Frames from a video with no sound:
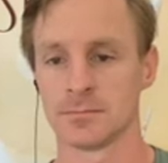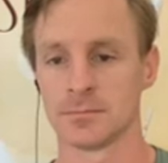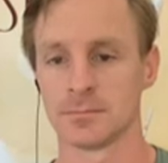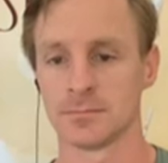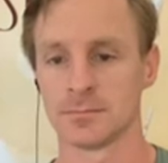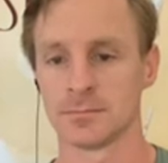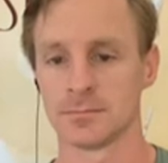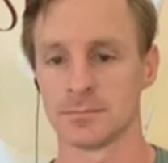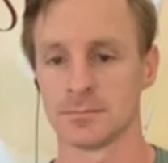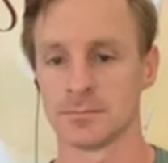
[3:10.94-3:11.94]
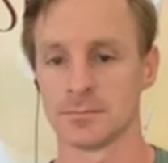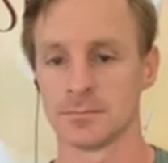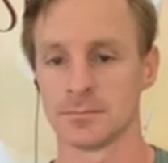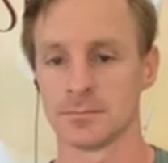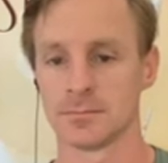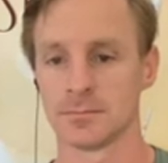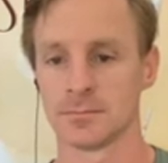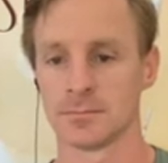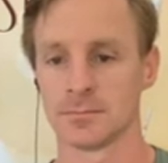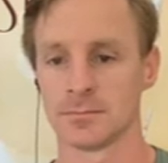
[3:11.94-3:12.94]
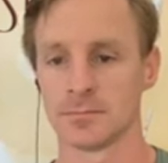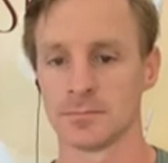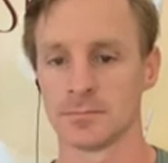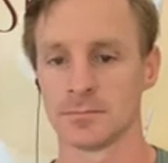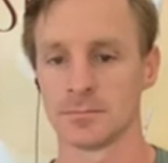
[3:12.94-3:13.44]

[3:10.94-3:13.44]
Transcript: The person shown says nothing.